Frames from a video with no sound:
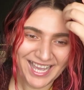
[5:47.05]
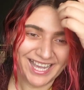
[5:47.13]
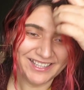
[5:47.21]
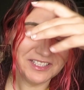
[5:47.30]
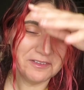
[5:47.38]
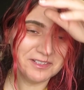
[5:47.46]

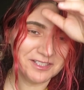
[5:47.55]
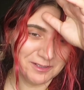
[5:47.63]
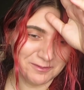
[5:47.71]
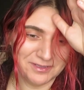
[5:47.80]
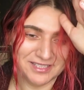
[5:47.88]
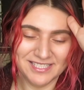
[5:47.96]
I'll never get
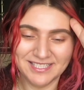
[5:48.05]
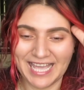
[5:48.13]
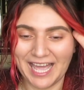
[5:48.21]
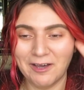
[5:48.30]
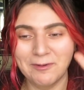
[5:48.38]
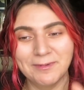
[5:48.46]
over this
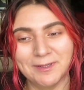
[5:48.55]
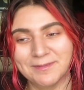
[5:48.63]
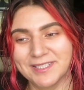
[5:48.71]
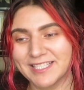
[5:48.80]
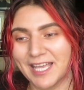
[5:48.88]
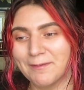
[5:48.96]

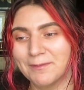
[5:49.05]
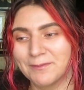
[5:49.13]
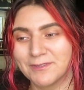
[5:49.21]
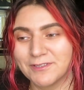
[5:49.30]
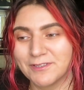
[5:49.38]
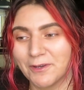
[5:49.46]
album. This
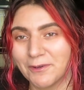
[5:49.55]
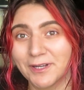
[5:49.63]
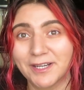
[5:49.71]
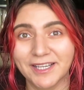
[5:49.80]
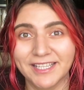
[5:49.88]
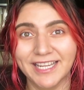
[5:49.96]
album was so
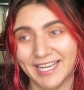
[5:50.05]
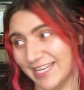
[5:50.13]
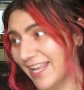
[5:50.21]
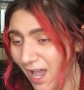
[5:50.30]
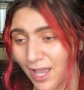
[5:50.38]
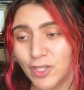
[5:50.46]
good,
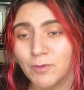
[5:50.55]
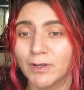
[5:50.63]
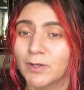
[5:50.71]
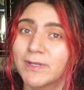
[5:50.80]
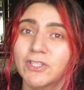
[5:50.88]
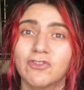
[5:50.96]
and you
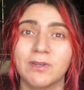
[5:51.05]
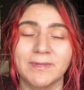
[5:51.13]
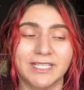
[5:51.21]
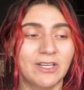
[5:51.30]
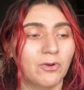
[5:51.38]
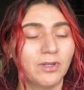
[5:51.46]
better be
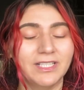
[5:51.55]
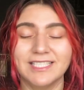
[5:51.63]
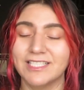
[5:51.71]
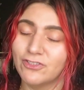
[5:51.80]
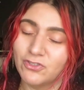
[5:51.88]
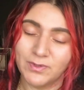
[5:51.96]
streaming it or
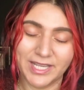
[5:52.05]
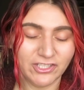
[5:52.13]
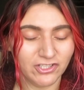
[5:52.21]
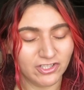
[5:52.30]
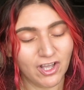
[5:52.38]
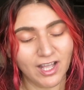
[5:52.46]
listening to
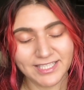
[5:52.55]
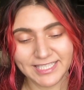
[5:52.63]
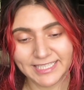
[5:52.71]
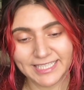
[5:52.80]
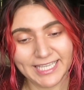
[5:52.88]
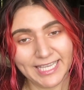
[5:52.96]
it just
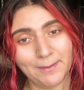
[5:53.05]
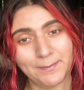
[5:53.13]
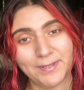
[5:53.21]
constantly